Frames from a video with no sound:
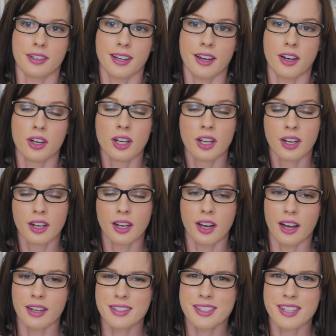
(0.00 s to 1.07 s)
Now,
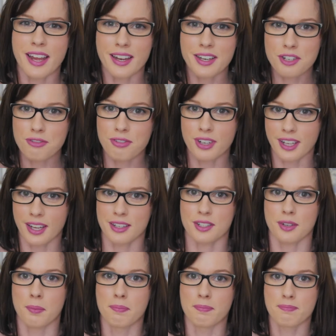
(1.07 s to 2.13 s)
I tend to forget
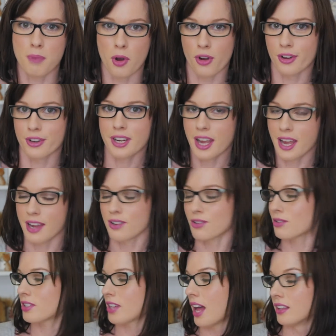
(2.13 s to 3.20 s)
to burn
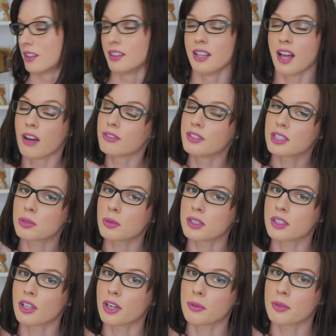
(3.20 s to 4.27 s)
candles. I love this
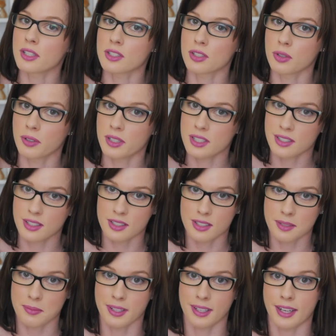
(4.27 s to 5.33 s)
one though, because it always sits
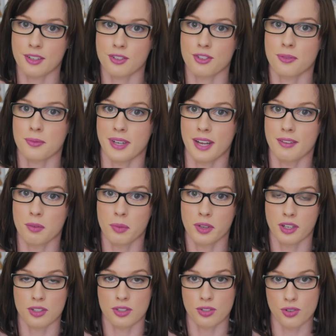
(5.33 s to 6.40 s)
in my lounge room, and even when
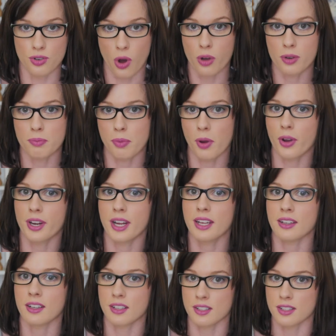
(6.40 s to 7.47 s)
it's not
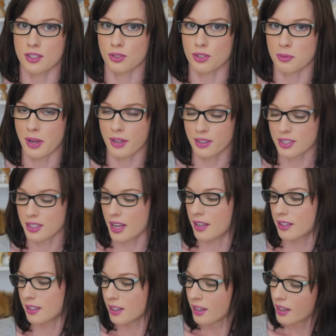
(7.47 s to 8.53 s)
burning, you can still smell the
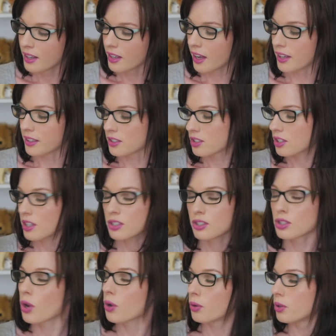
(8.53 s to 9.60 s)
scent, and it's just
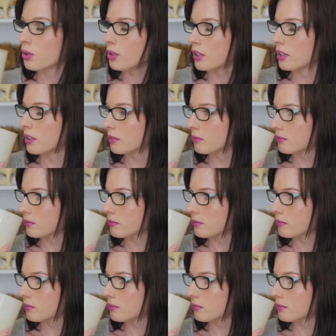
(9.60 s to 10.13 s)
so good.